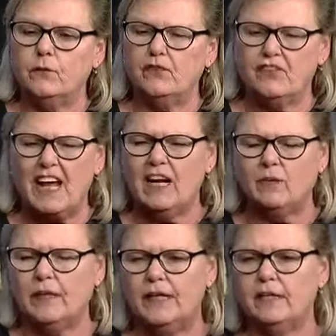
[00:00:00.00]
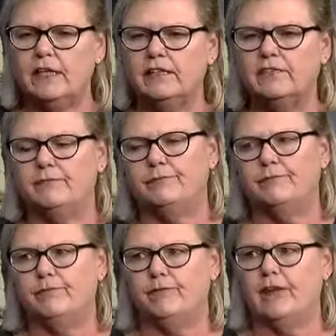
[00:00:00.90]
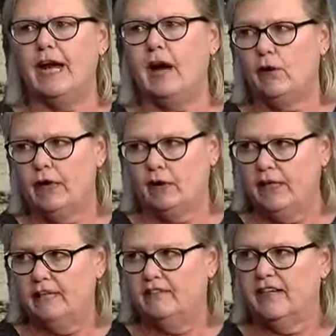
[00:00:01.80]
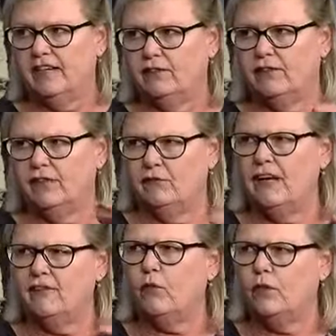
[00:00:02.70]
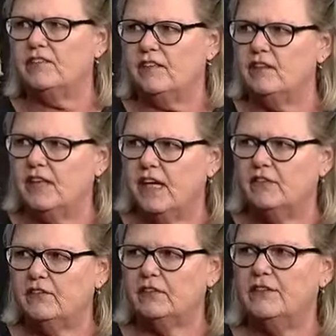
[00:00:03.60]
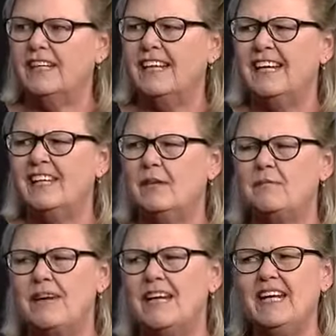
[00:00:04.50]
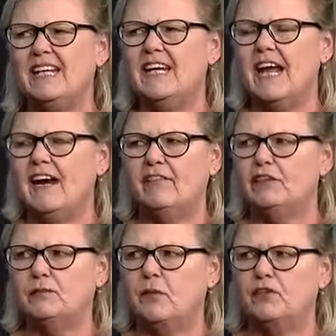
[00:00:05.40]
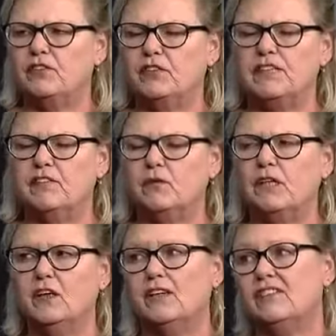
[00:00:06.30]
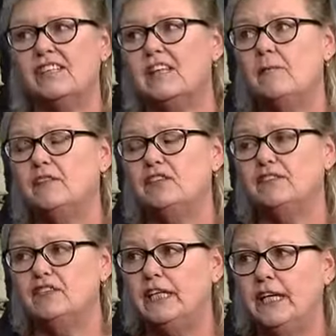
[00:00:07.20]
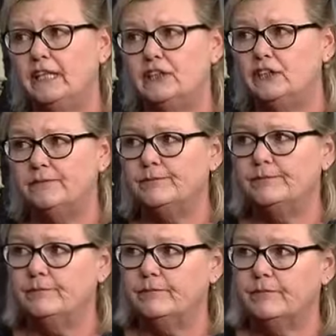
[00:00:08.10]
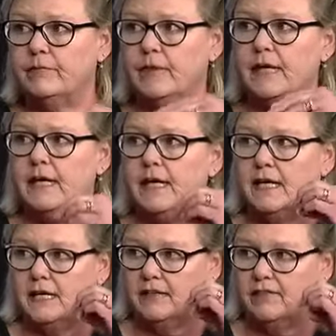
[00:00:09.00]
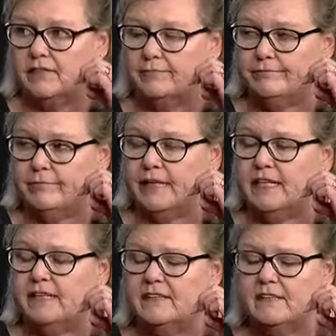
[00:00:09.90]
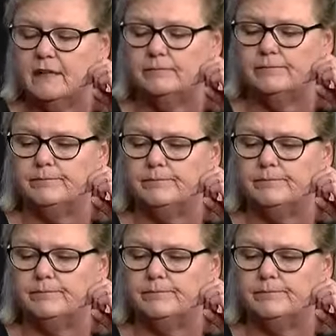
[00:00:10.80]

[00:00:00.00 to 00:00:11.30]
salary in our area is like right at 47,000. Right. The median average person isn't really going to see that much of a change. Really? Yes. It is um,